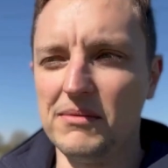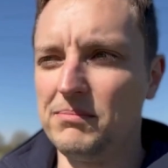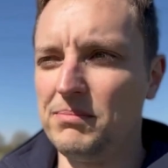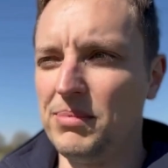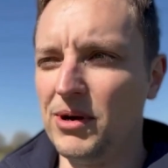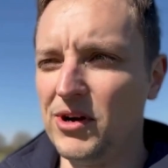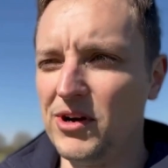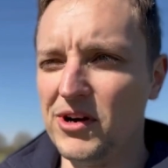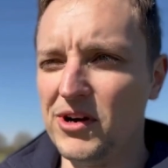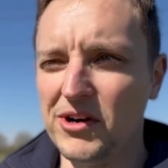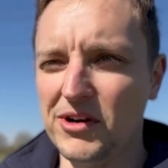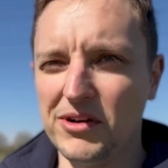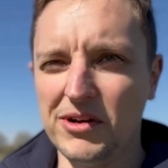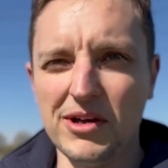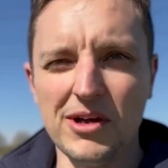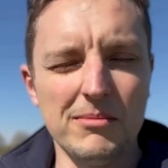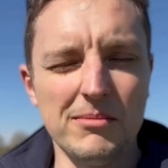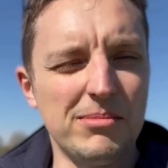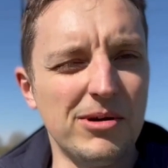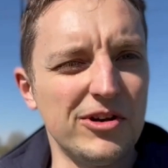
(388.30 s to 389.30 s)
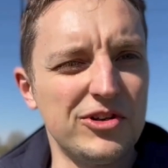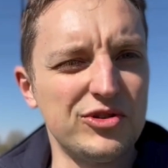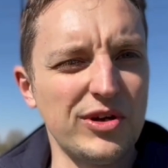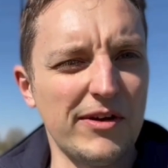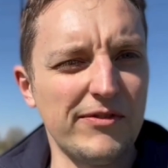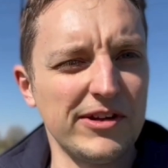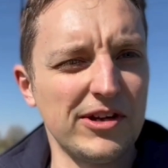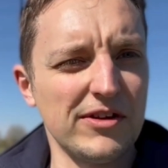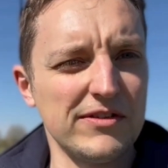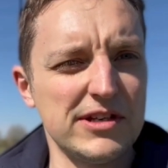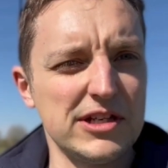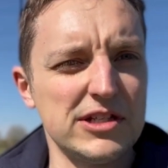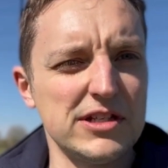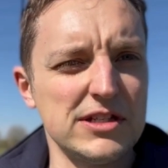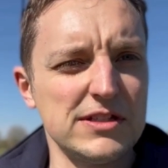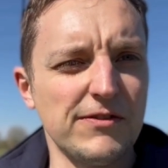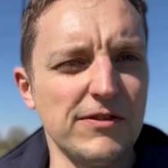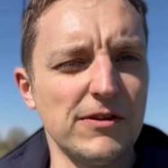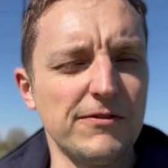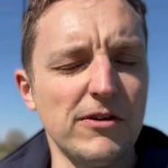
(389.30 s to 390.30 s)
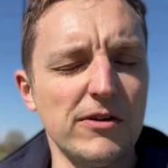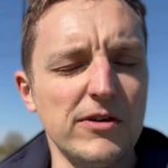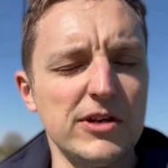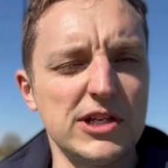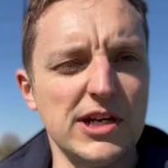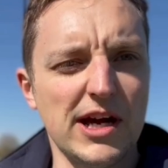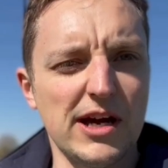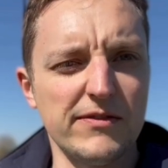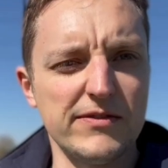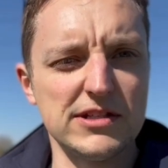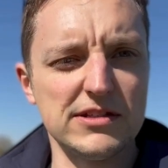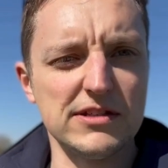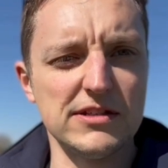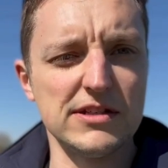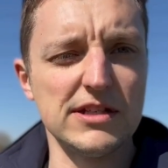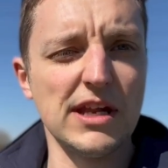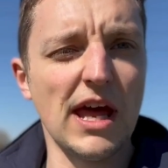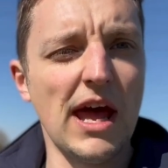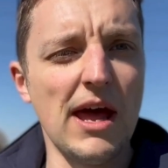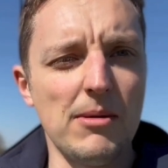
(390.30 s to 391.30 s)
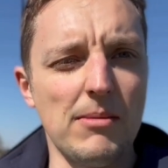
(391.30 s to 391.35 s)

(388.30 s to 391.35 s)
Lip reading: poor travelling conditions for the forage harvesters,